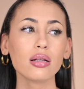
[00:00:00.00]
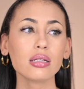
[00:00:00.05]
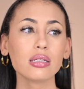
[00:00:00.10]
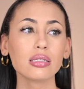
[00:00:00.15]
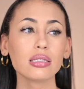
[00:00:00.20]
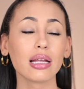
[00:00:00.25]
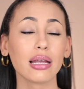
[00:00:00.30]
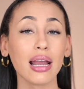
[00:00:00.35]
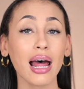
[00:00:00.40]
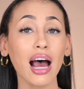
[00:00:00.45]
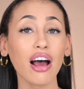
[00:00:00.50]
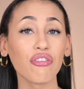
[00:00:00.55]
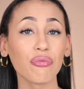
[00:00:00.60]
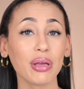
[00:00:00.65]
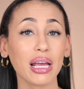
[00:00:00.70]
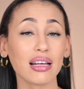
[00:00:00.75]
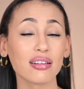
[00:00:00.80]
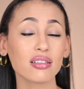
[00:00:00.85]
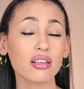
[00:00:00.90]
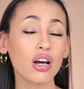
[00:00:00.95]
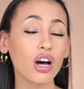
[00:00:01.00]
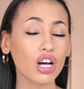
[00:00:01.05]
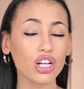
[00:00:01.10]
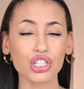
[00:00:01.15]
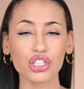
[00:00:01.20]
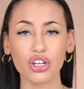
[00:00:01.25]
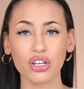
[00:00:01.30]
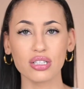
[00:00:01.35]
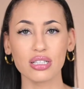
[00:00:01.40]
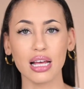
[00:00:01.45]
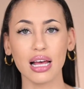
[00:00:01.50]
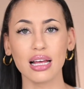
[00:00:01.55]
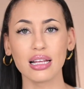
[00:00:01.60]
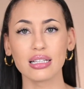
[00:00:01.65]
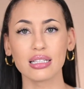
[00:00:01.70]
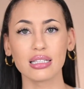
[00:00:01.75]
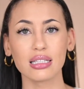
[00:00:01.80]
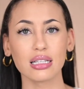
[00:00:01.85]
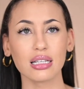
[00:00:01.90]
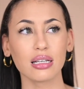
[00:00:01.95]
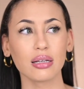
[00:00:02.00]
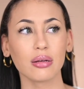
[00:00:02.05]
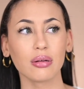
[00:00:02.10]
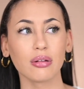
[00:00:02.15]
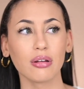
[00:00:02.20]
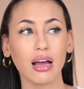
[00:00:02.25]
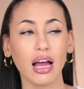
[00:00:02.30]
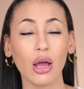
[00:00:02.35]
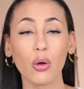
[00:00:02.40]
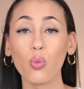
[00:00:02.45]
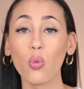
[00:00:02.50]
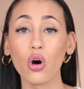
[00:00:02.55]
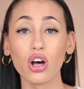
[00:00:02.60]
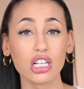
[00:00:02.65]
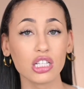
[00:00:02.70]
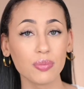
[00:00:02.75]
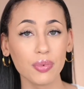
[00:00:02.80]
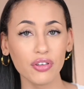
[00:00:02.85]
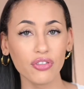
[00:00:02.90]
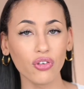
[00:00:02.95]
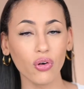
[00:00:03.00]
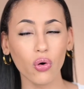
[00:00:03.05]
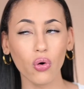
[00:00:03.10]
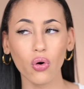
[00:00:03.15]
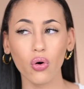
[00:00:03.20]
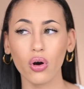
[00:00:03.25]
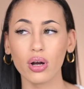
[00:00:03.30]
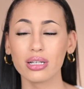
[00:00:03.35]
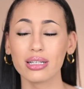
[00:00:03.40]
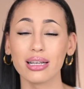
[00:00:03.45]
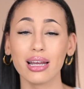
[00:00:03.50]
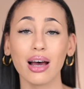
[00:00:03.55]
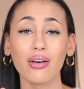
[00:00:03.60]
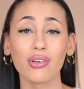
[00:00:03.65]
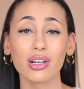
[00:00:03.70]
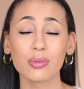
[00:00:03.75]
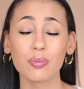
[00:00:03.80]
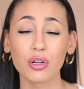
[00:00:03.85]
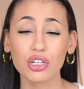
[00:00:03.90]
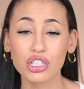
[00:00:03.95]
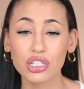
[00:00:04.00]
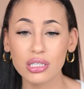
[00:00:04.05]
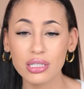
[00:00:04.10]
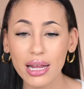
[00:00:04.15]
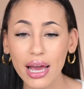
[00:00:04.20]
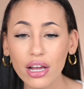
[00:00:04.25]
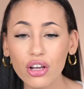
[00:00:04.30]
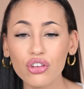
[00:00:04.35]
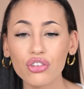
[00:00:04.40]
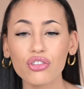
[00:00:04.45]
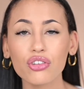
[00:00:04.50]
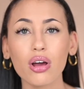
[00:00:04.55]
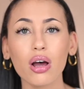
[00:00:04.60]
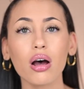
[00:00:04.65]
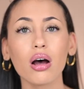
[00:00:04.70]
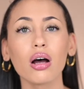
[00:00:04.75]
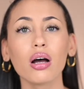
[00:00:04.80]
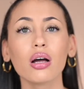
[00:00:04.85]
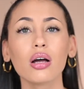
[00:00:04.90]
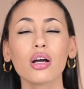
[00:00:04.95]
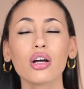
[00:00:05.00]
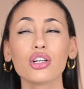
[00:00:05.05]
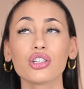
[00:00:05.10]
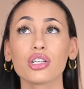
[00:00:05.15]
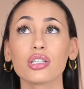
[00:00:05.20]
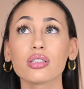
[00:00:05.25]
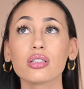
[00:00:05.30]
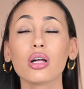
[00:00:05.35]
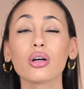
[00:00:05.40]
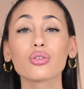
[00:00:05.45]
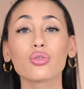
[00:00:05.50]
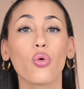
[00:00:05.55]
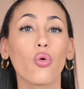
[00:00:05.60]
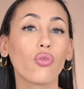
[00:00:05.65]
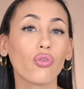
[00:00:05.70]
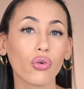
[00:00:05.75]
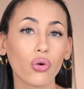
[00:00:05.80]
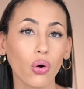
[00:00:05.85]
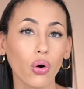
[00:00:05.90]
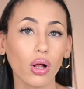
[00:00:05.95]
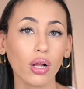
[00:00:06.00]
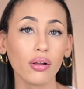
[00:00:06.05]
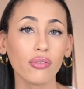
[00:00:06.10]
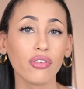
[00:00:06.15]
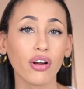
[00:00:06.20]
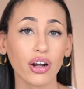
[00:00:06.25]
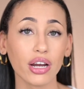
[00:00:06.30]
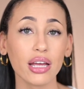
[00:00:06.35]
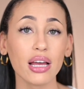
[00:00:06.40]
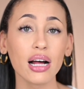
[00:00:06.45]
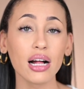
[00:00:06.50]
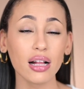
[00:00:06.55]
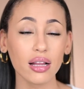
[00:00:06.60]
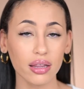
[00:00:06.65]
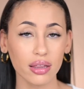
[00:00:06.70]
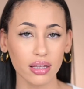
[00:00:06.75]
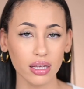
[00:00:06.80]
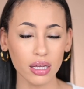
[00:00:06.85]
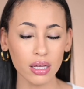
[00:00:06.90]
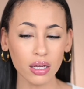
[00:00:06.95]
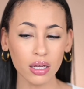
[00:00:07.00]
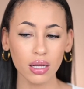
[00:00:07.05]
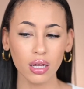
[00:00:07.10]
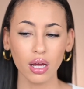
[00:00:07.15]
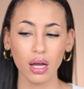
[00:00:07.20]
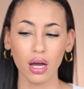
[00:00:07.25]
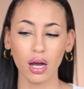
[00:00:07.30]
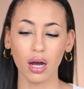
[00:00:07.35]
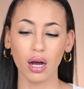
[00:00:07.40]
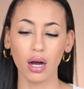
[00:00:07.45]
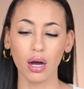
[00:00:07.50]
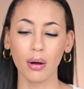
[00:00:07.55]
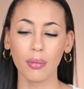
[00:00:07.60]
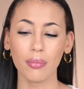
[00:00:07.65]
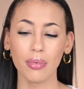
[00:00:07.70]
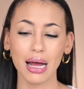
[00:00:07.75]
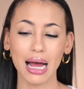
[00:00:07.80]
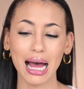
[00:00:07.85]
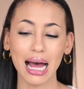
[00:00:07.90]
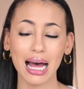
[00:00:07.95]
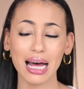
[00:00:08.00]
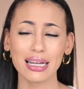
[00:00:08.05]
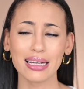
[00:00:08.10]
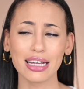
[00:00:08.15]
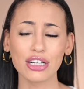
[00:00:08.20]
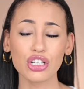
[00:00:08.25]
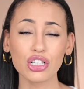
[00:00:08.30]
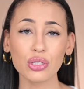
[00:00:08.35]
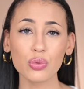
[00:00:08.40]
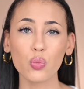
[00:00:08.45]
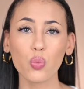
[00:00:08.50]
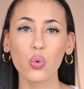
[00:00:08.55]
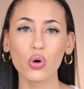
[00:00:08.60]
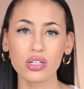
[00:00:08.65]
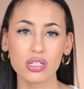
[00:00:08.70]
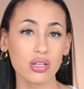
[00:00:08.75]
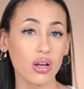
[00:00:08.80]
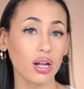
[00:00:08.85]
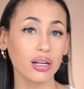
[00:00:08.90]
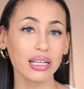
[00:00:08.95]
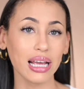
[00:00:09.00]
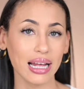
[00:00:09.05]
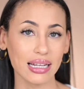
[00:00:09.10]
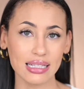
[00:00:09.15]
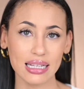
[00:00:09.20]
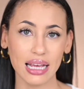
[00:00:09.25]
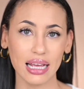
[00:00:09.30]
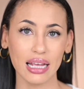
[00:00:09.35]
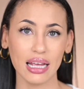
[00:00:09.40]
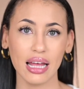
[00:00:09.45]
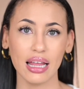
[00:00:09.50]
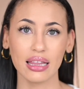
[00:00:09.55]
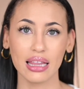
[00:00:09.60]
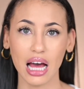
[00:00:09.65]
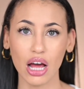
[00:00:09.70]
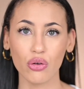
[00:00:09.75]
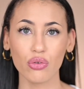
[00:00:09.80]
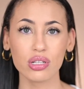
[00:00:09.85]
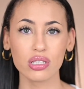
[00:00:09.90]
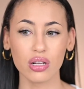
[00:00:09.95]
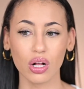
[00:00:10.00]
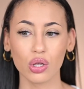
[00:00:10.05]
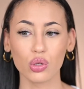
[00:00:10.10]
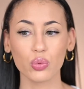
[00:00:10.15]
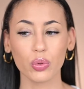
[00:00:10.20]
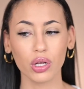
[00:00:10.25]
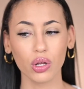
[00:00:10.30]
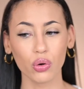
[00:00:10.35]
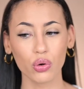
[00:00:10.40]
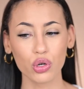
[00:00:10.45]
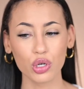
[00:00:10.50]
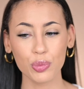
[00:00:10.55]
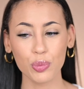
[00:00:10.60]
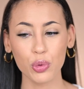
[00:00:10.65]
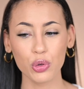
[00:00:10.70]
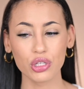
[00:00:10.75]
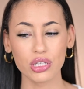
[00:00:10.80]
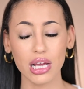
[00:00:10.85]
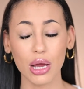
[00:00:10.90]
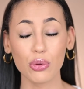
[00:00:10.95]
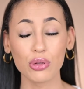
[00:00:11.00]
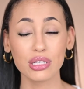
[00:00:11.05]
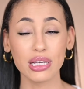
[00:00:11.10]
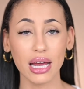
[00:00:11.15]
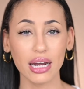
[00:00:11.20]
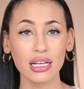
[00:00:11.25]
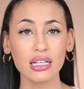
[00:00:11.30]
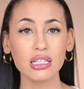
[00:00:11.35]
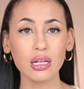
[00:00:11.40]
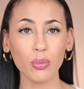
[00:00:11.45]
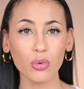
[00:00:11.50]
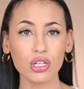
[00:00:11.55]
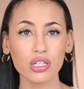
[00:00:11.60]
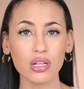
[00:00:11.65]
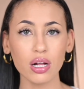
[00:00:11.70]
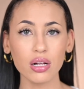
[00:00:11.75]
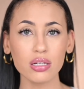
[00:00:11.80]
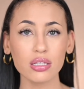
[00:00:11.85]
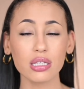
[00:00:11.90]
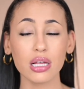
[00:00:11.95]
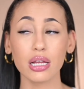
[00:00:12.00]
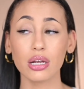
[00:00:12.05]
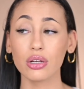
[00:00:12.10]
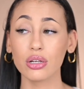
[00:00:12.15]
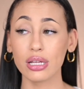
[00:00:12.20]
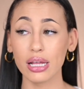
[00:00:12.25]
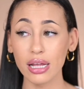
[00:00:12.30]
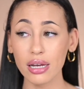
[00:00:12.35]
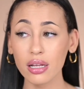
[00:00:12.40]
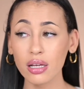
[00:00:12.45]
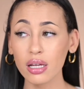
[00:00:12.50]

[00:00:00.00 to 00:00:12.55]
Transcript: didn't have me as conscious as I was before, didn't have as much texture, just looked overall very healthy. And I just was not getting that result with La Roche-Posay. I was getting some results. It did